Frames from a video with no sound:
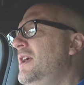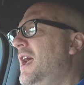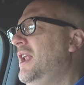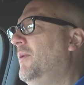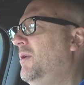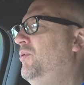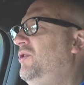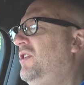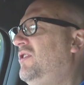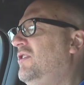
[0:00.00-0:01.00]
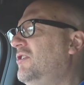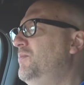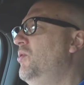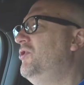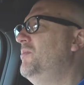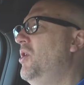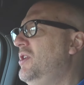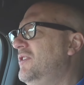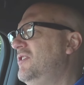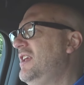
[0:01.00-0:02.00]
And I'm going to put this into sports mode
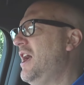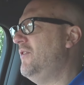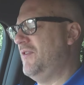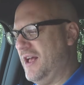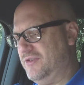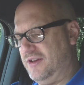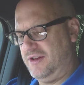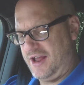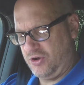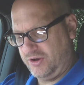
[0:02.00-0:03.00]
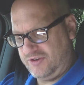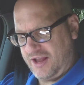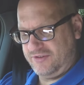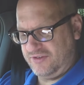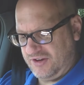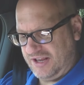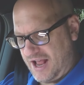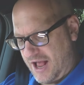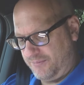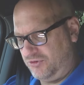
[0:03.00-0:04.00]
and see how fast it, how long it takes us to
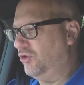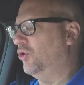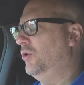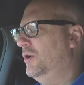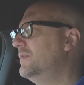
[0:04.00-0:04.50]
get up to